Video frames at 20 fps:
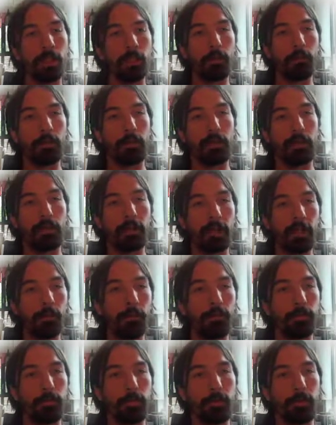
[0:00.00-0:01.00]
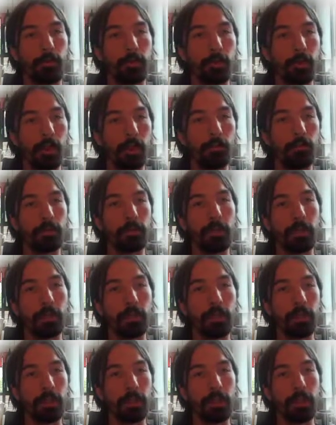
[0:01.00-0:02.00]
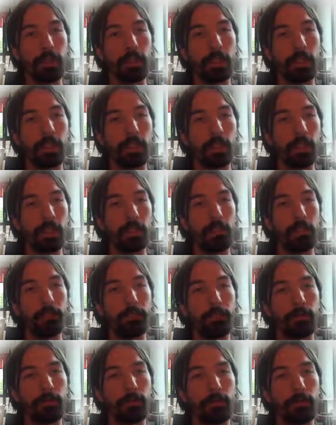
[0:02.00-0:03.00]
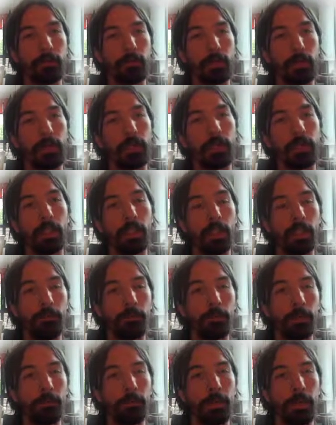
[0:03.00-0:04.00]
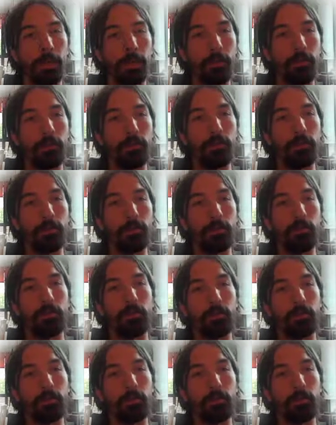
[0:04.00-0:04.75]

We'll keep a counter here and for every value